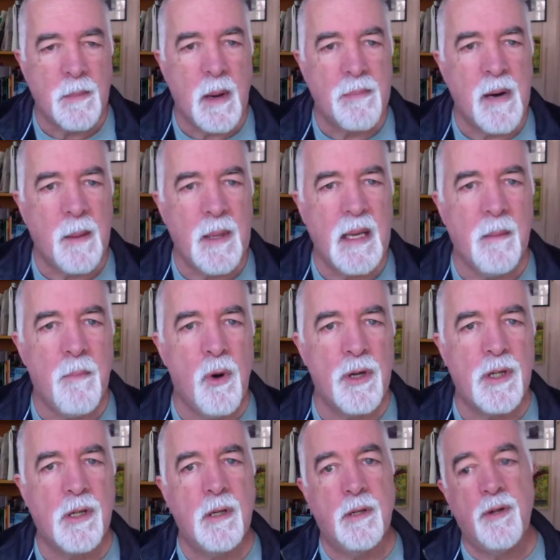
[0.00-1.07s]
I'll probably get more
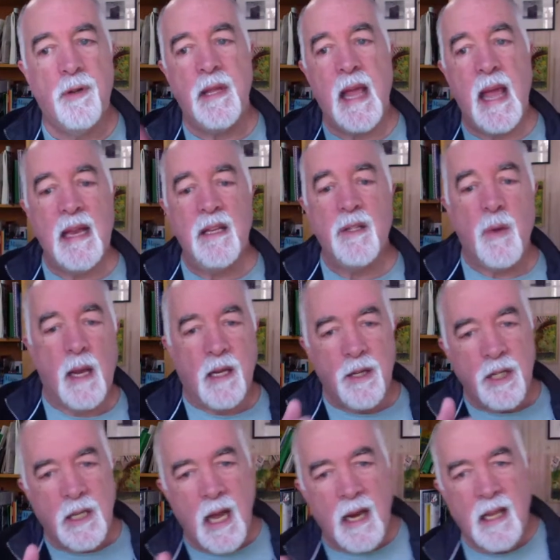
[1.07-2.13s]
to the end so I can
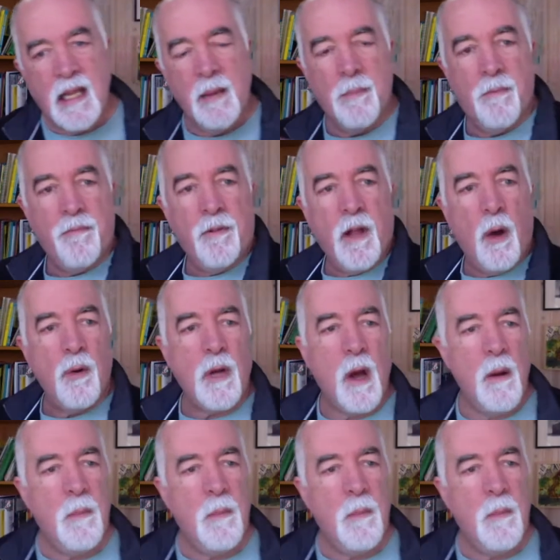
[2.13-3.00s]
just kind of keep a flow going.